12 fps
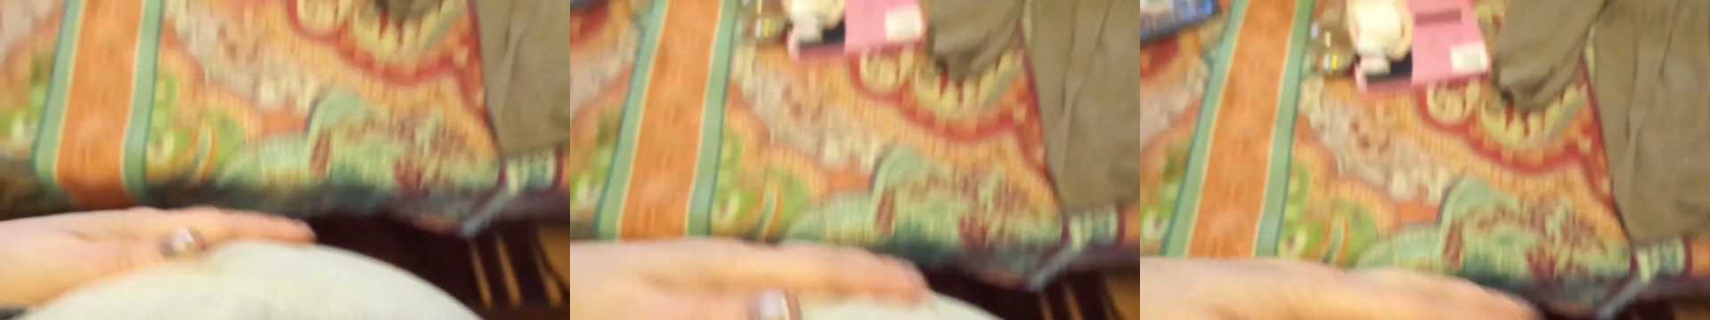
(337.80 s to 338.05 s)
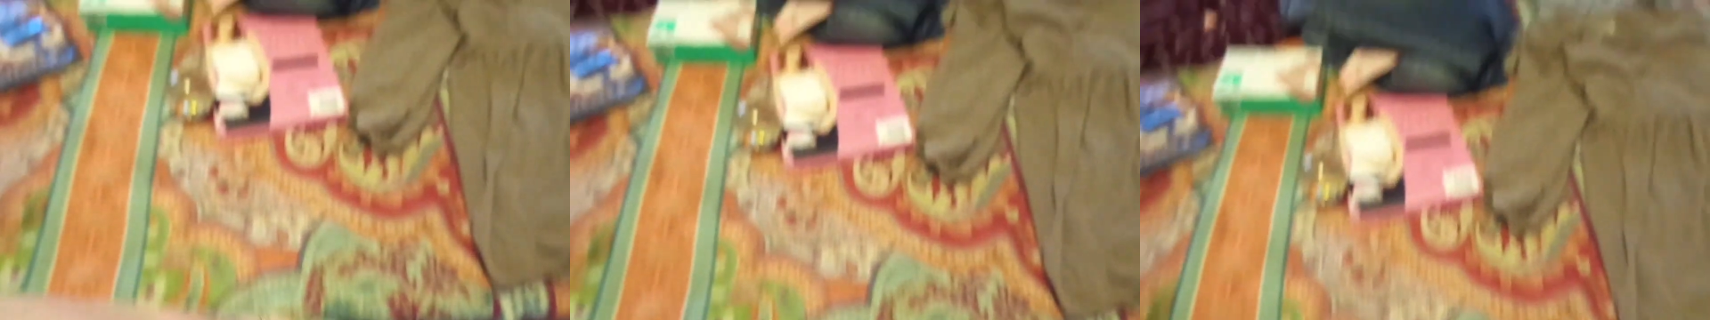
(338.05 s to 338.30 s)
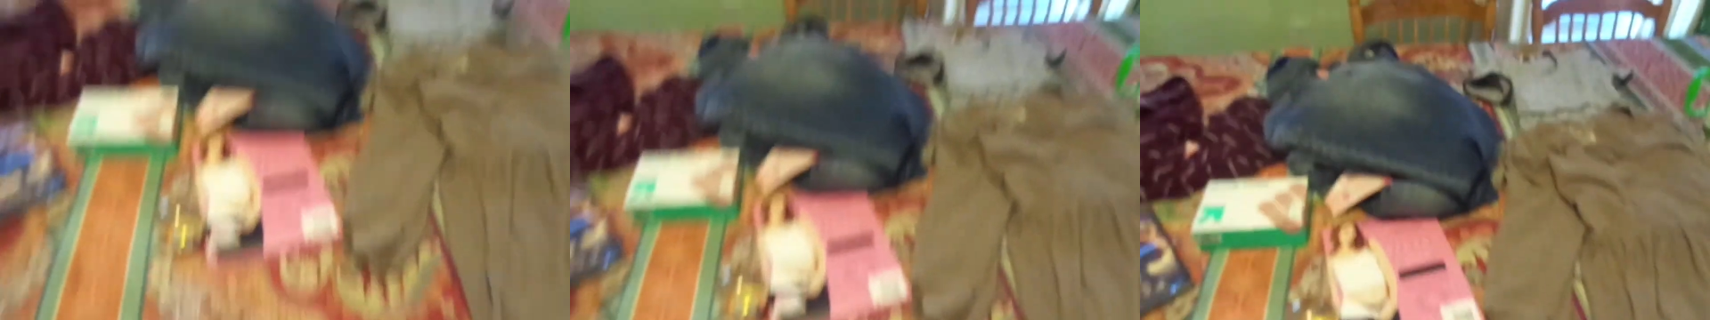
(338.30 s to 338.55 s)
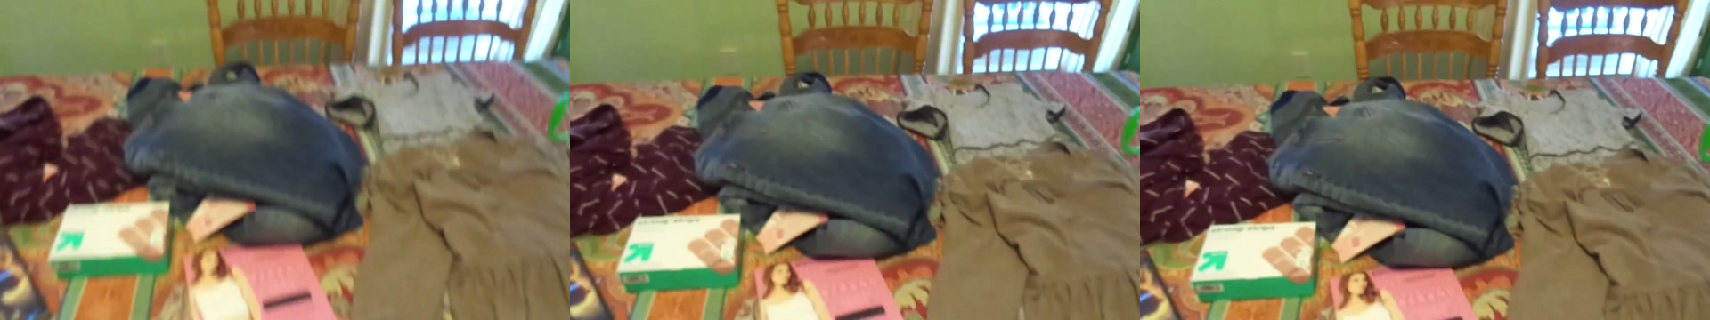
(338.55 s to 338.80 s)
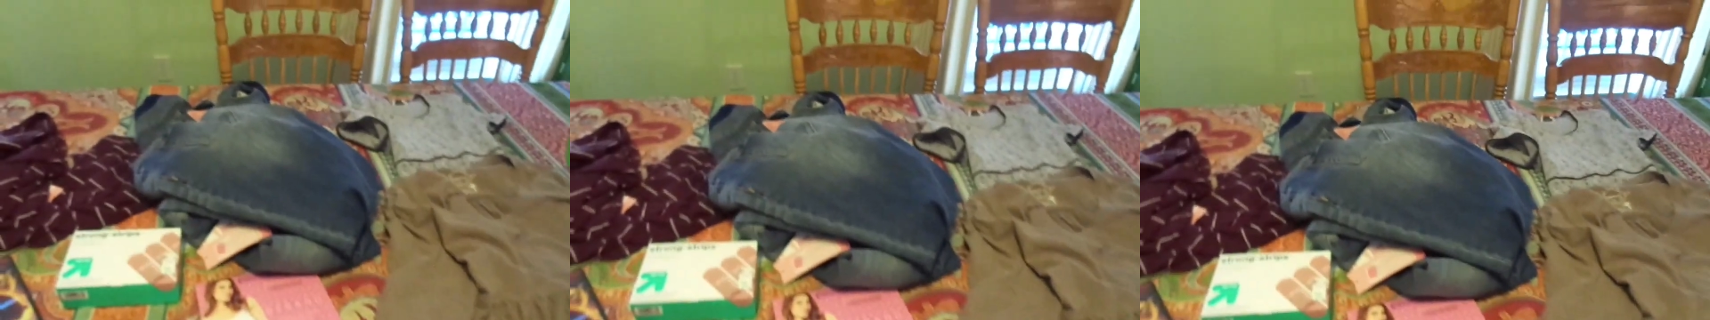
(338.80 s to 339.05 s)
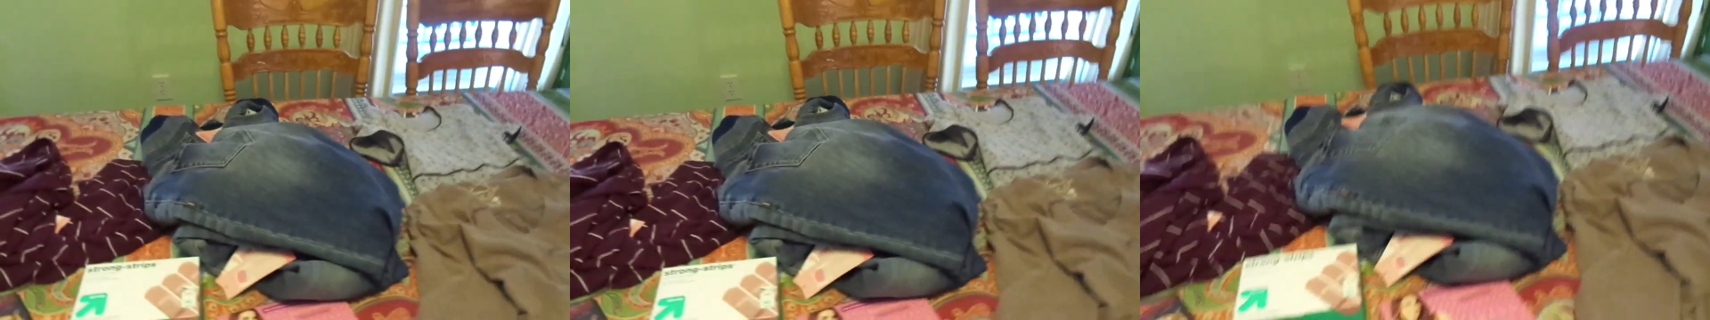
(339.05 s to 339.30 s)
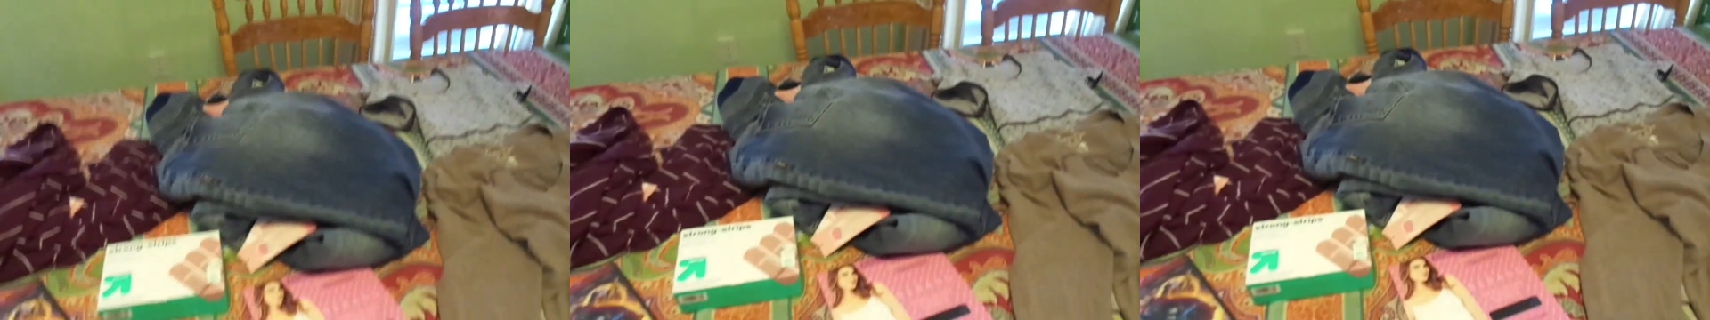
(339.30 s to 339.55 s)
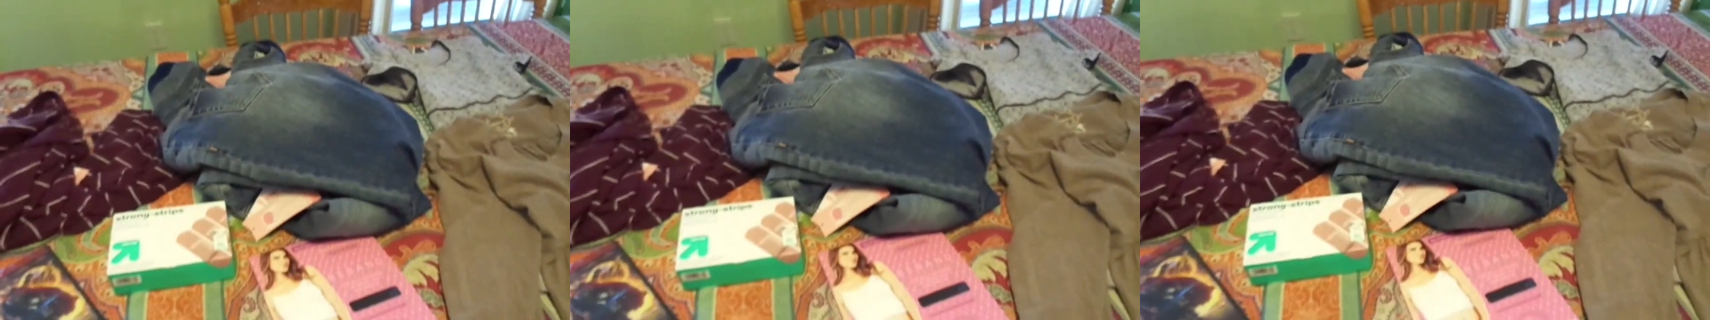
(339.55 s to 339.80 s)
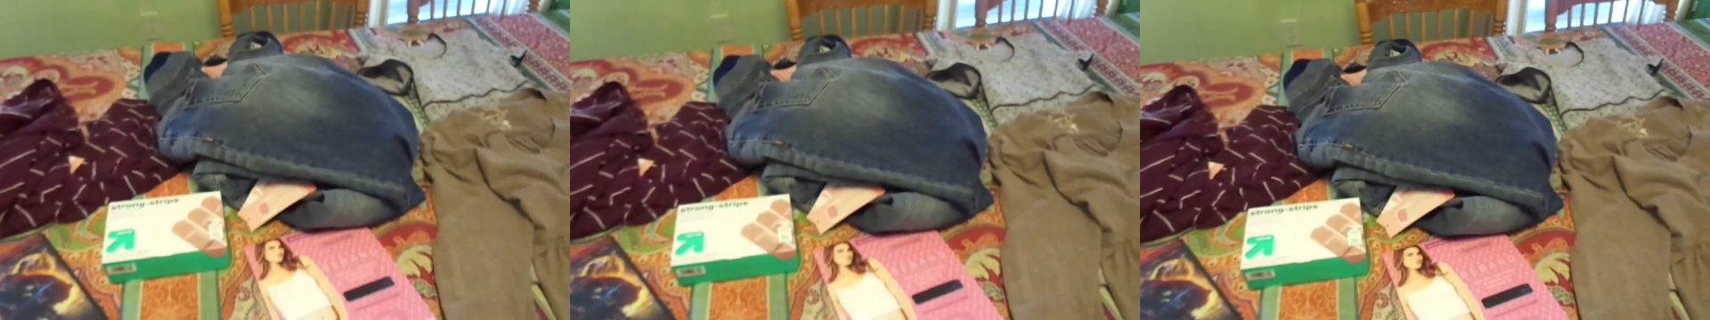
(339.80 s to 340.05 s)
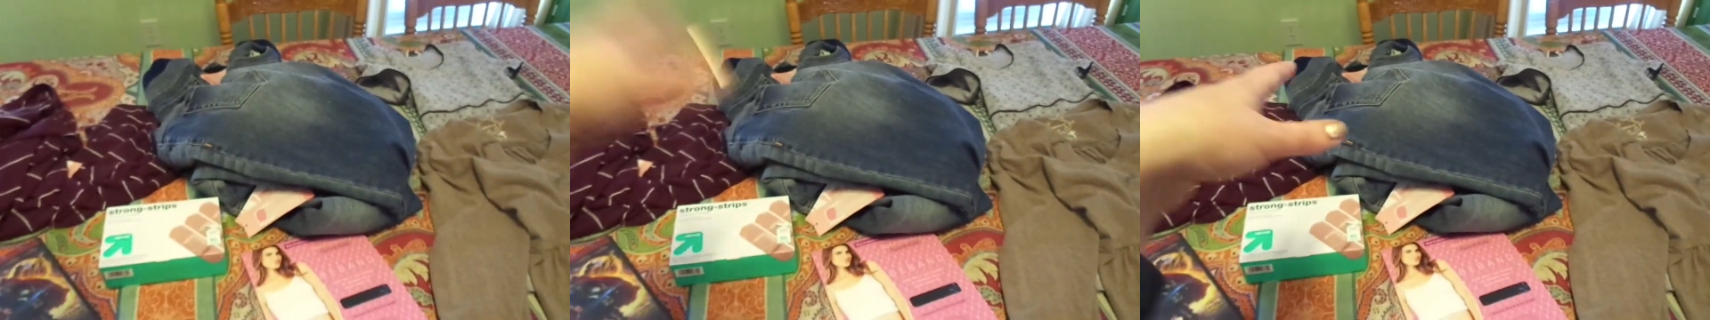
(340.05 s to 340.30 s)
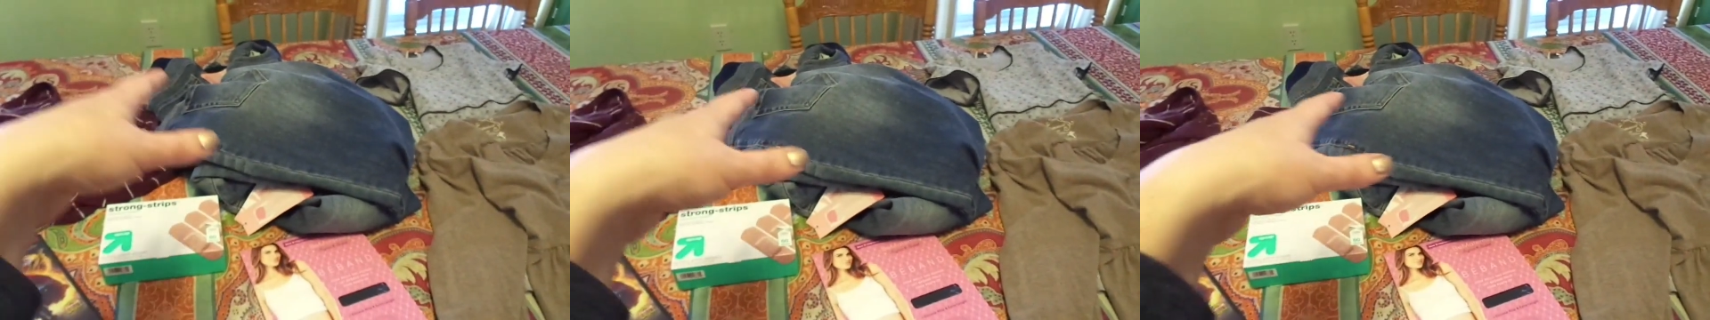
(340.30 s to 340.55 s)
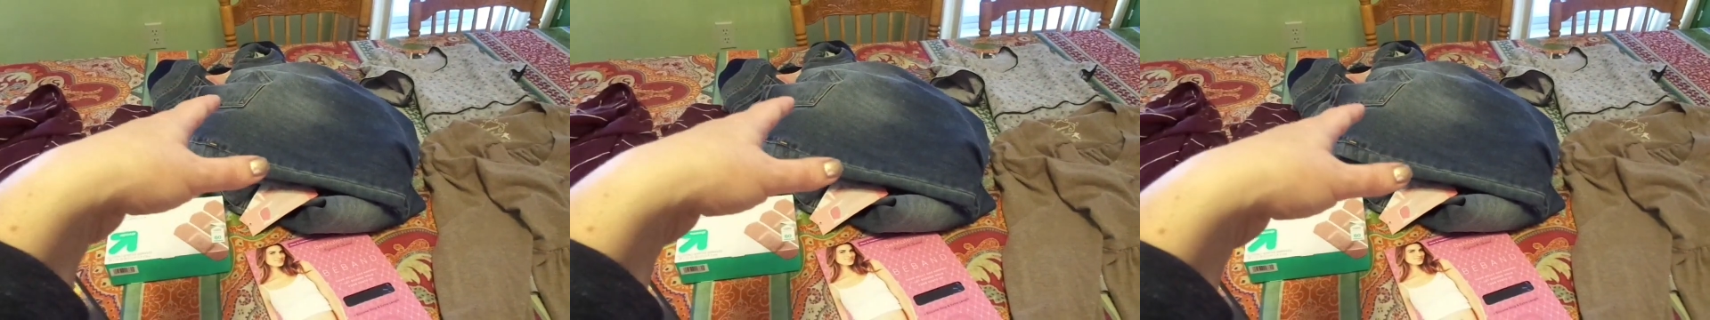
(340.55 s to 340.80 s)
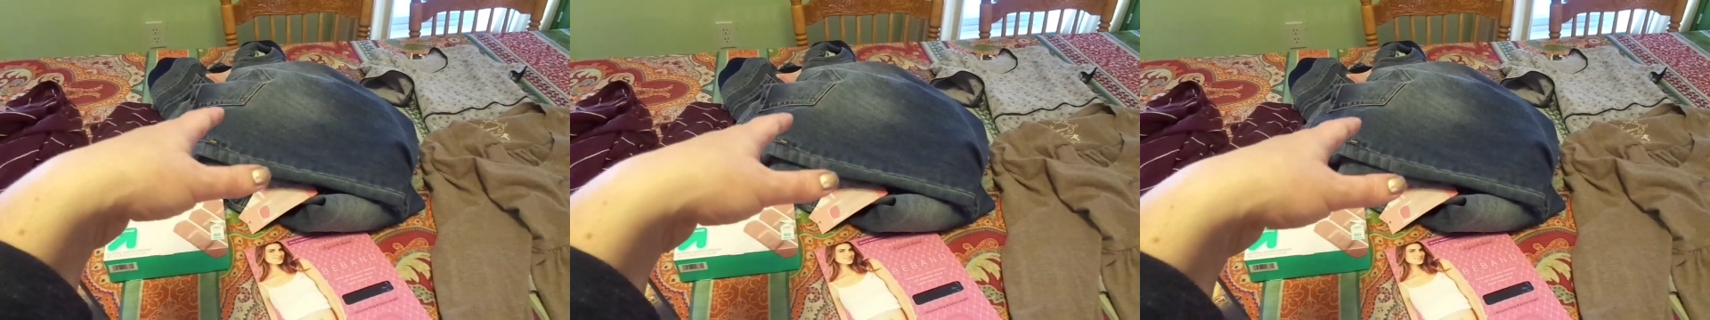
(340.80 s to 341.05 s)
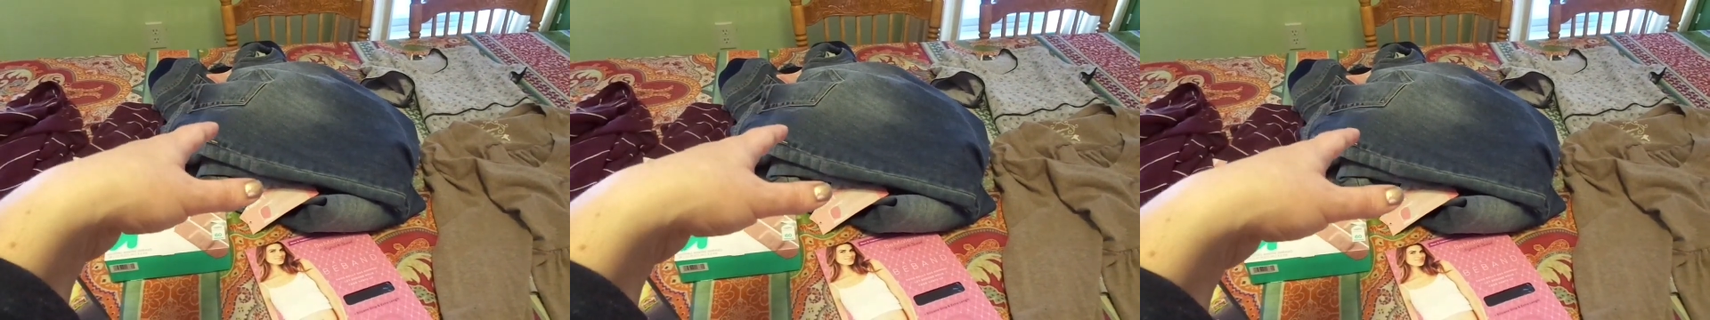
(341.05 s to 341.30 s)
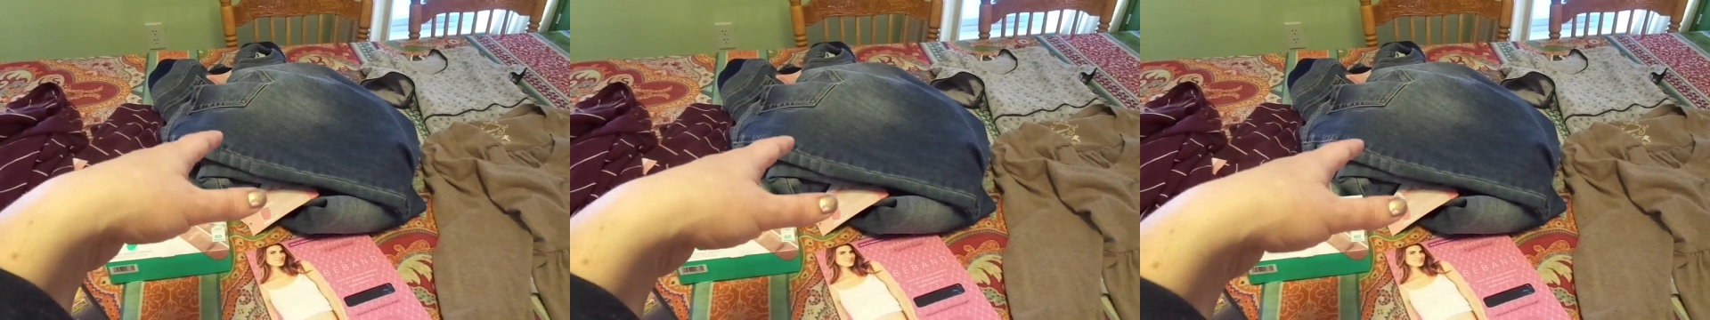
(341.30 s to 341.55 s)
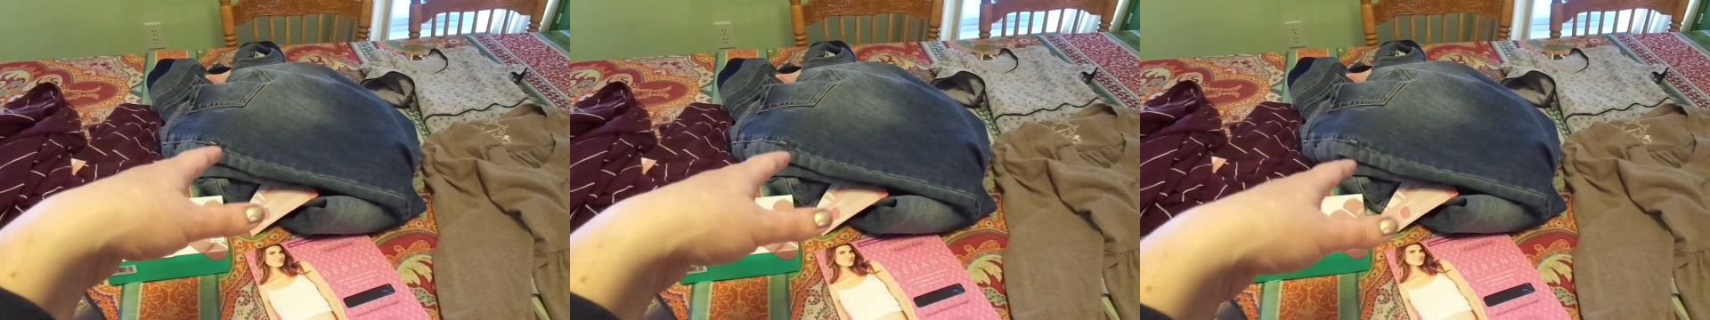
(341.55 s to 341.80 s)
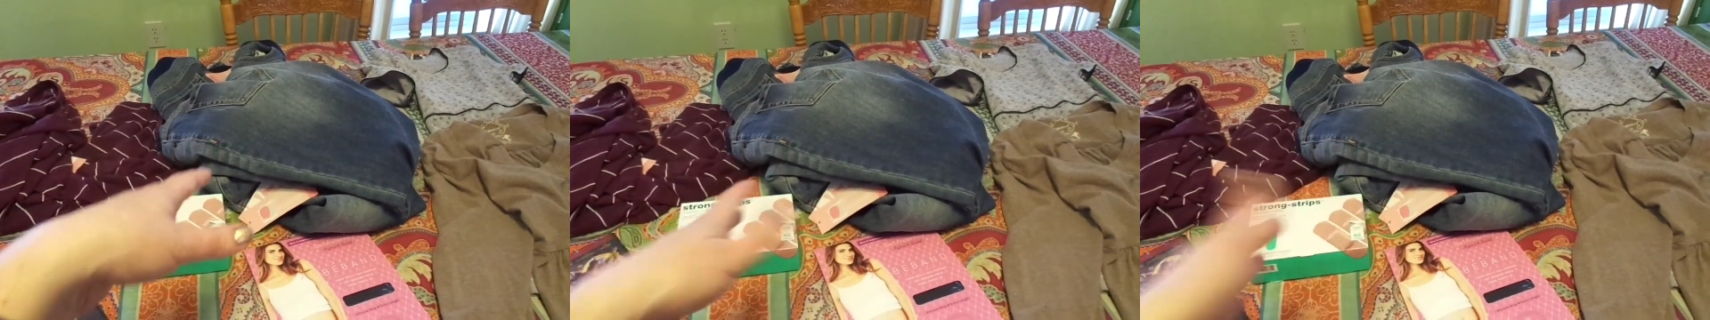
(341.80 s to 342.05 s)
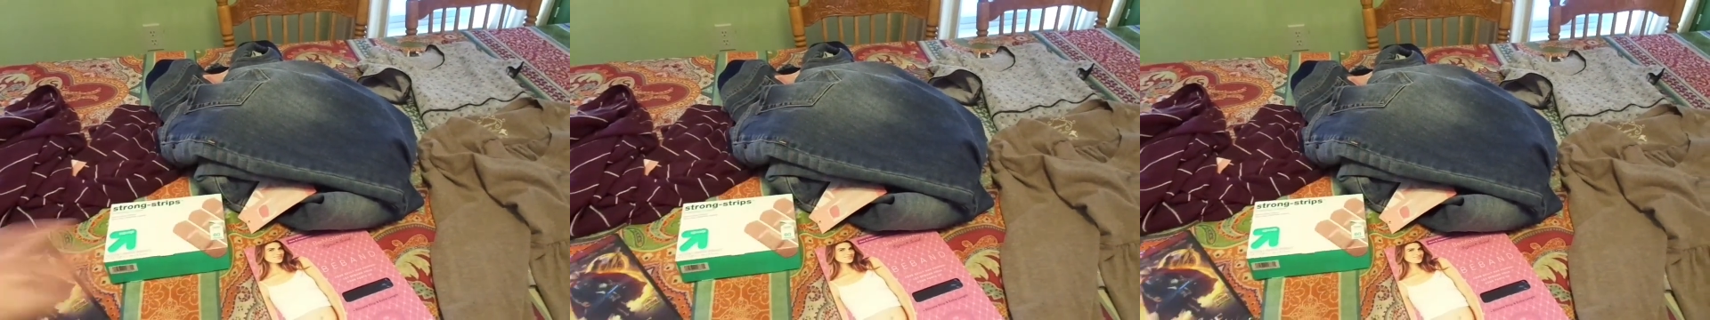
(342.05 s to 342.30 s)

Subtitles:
No face is visible, so there are no lips to read.